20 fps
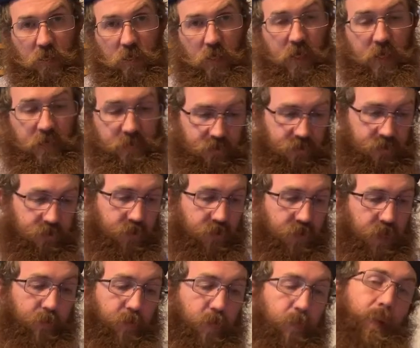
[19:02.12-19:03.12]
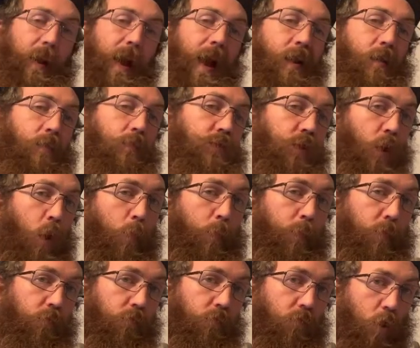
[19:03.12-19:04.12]
glass. The name of the pattern was
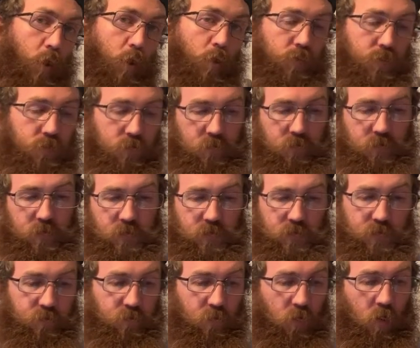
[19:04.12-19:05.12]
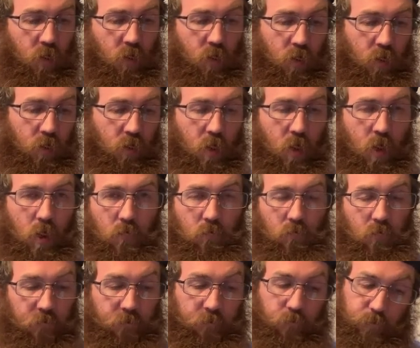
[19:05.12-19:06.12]
Open Rose. It was a small
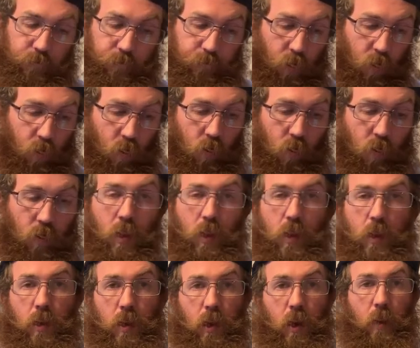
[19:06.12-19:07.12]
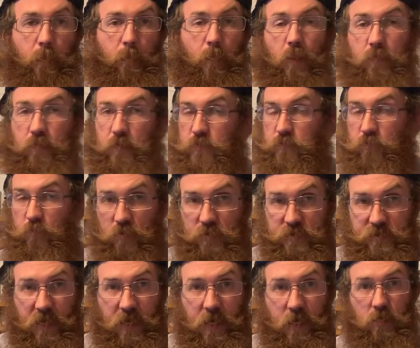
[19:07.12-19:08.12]
ruffled bowl. I bought this for
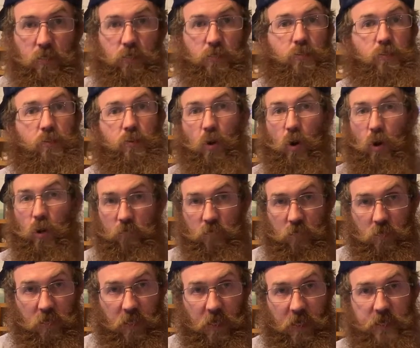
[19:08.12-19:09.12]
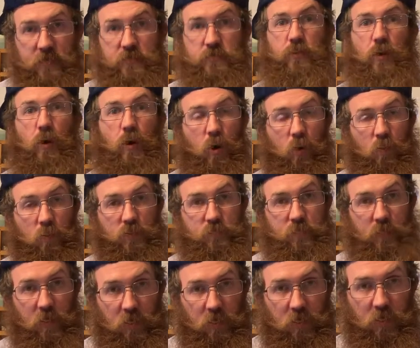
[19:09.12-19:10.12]
$1. Carnival glass, always
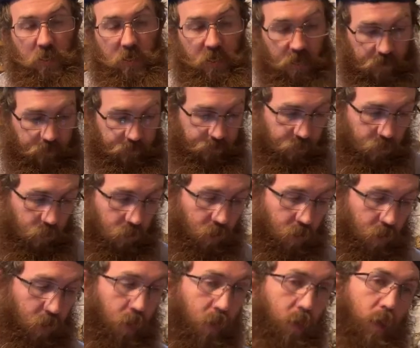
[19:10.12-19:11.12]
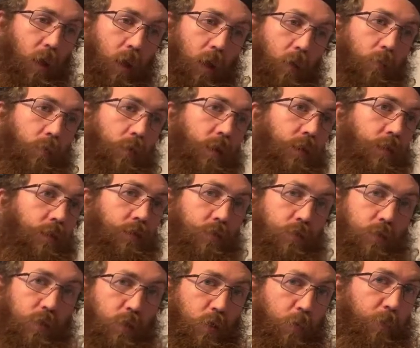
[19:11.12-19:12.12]
be on the lookout for. We're gonna
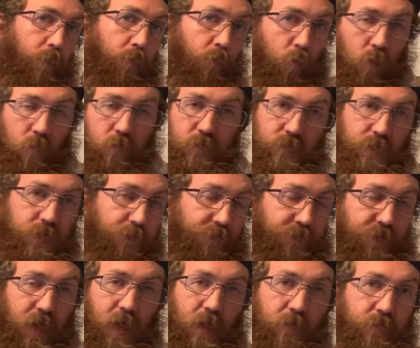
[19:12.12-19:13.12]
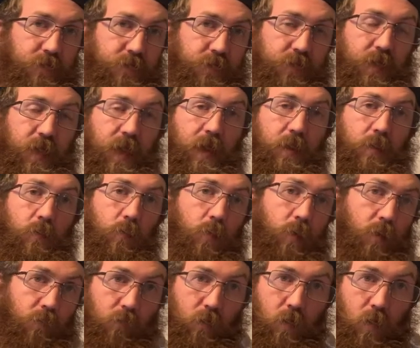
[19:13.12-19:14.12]
do a little bit more of a deep dive into that on
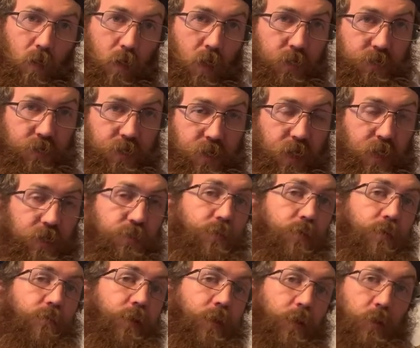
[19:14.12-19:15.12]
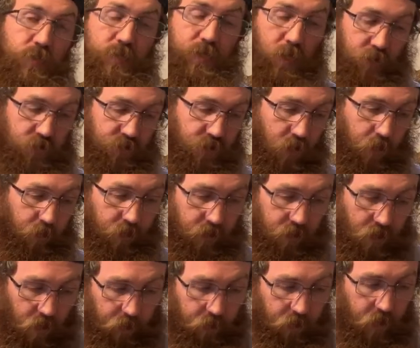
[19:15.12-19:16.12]
one of our educational videos that is
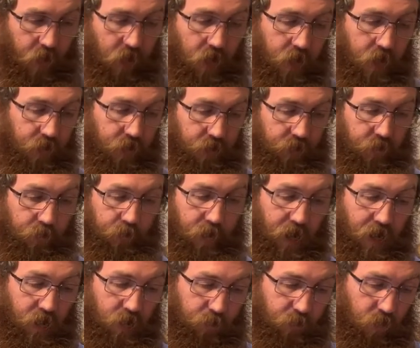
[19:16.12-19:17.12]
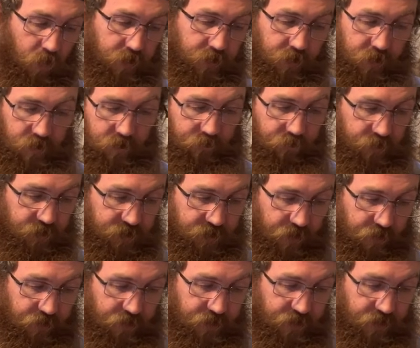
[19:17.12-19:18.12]
coming up. The buyer bought this for
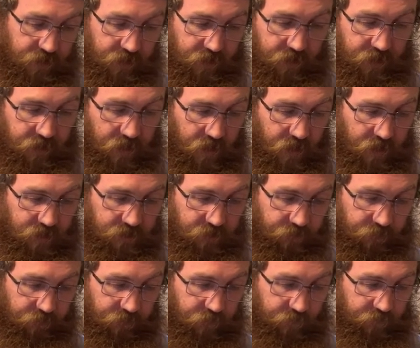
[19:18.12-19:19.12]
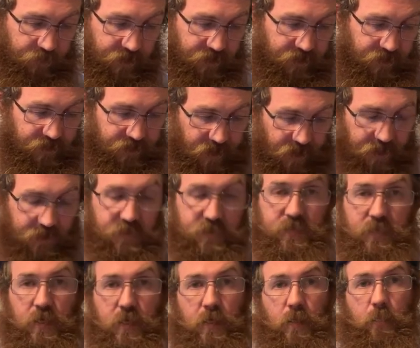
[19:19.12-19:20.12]

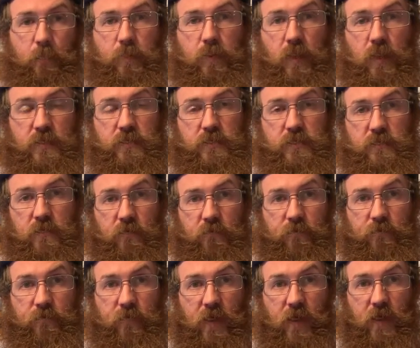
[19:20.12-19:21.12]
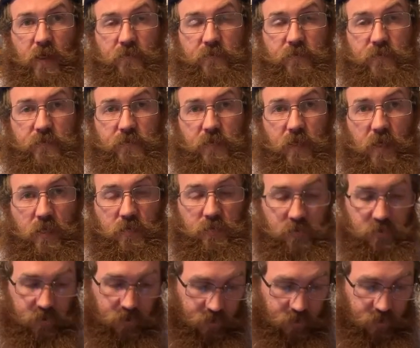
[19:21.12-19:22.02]
$17.50 plus $5